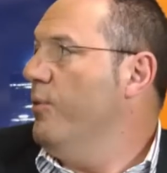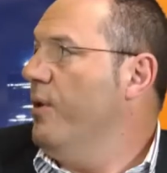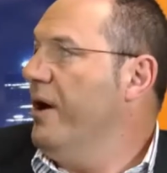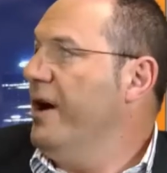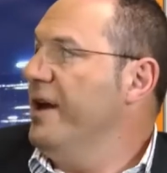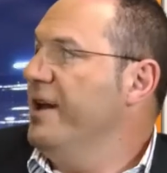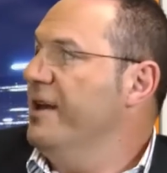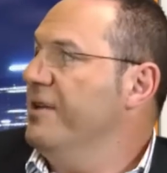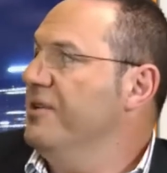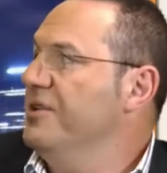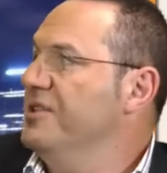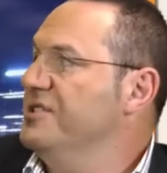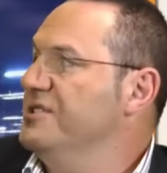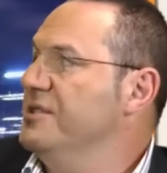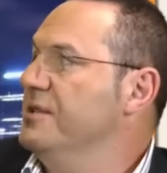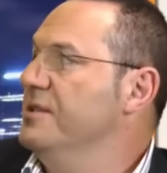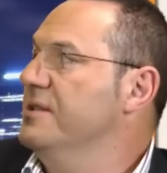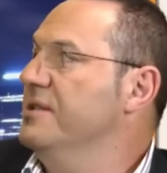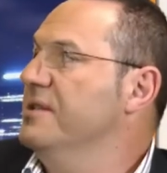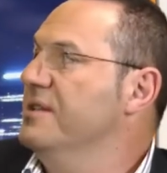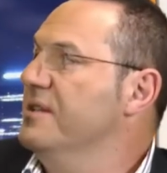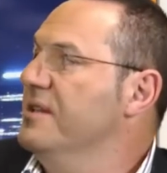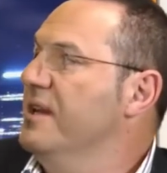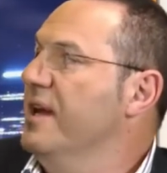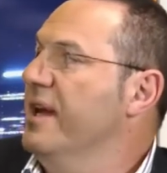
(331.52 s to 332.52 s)
way at least
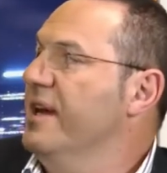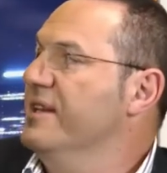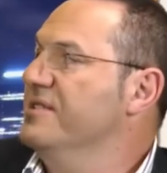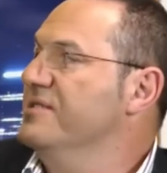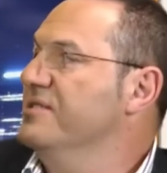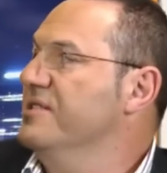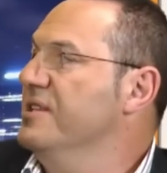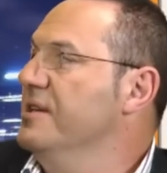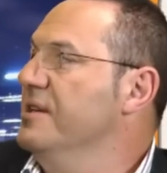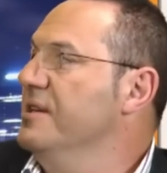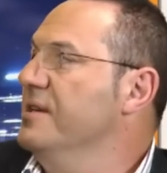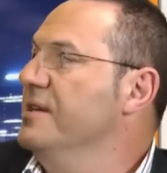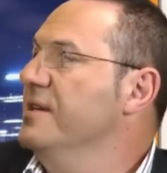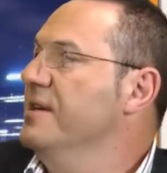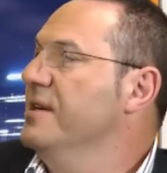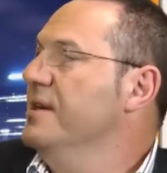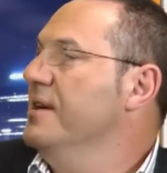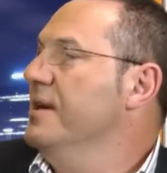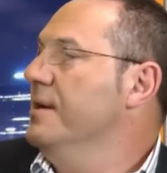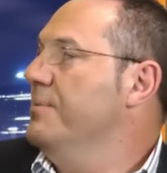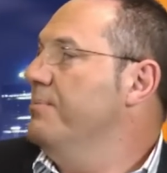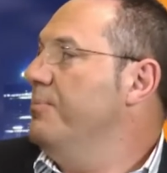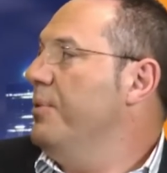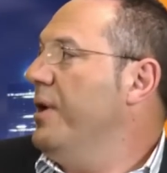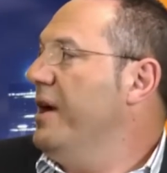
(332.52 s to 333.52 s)
it
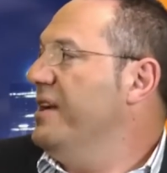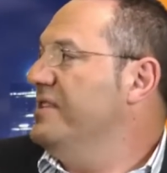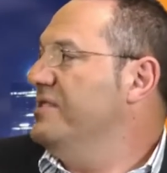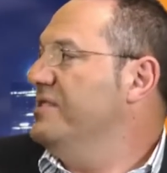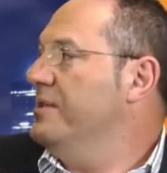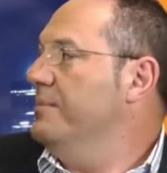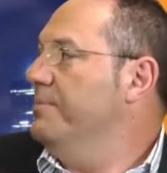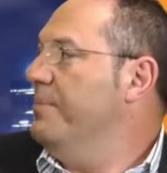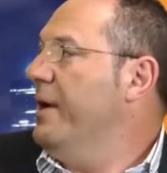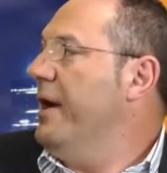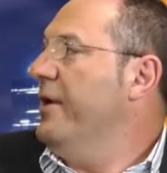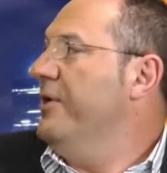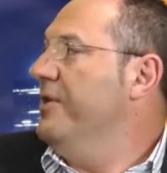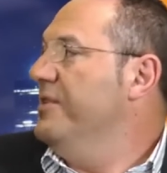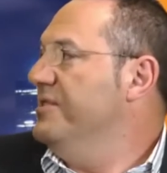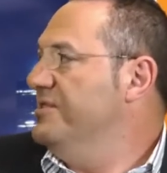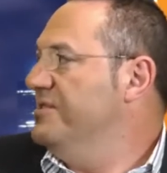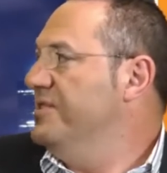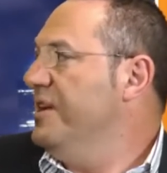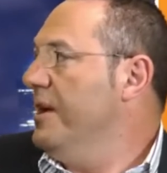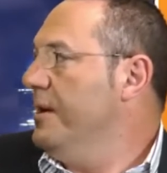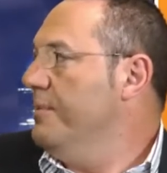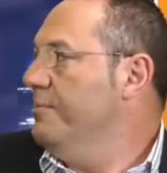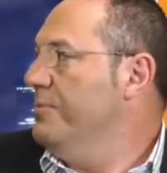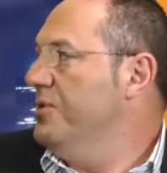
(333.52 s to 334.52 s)
breaks the barriers
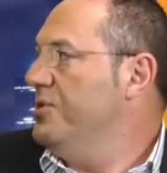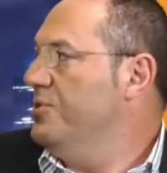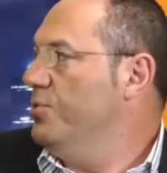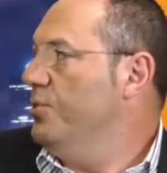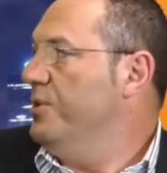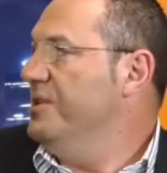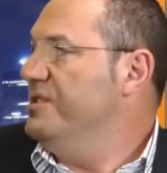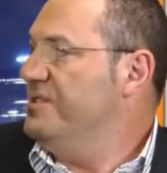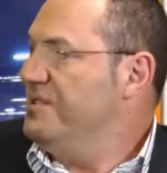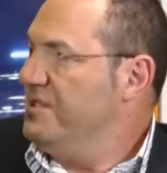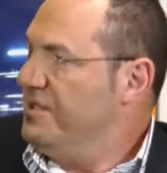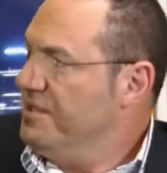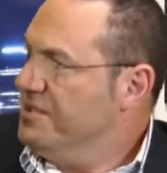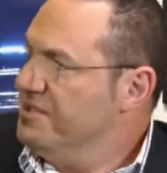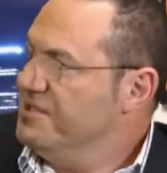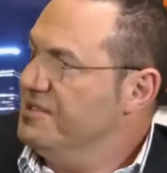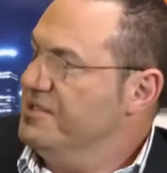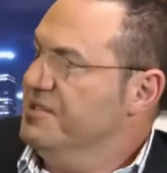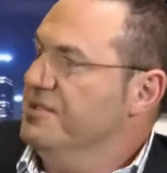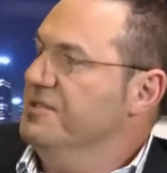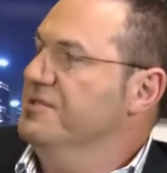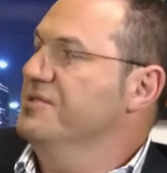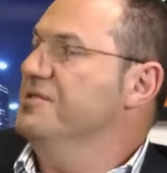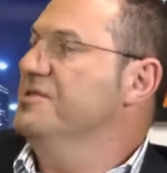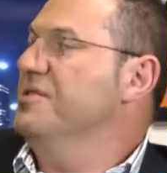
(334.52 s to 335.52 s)
down between
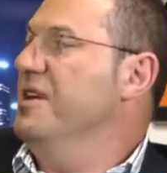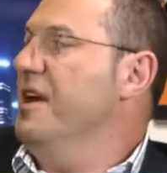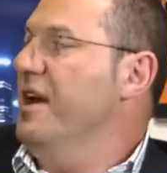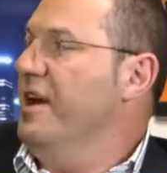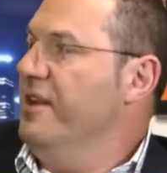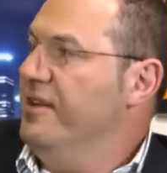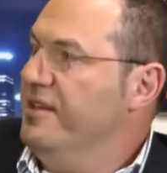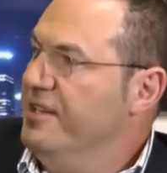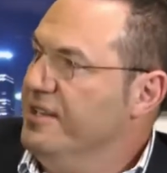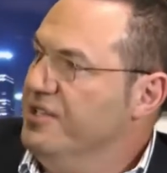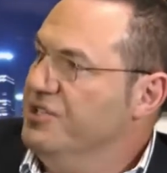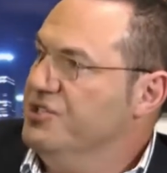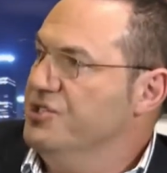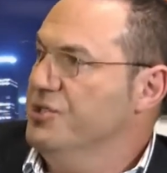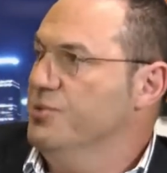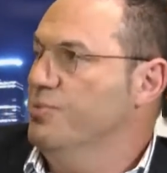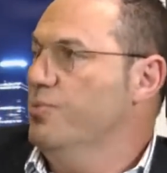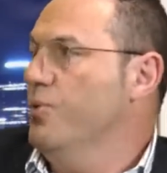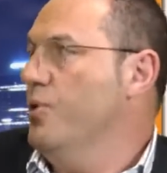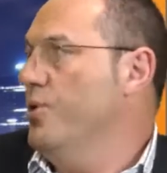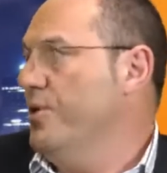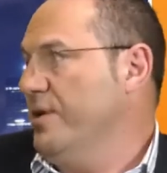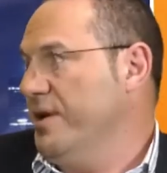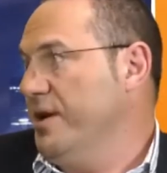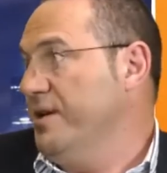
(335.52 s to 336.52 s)
solicitors and the injured
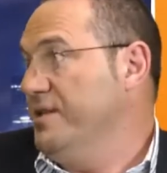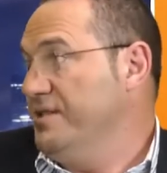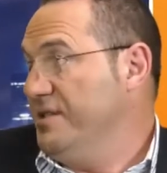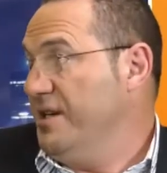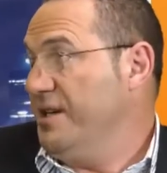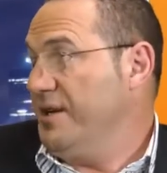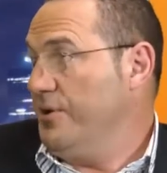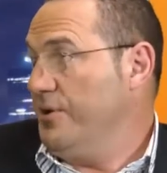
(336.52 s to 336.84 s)
worker. Is that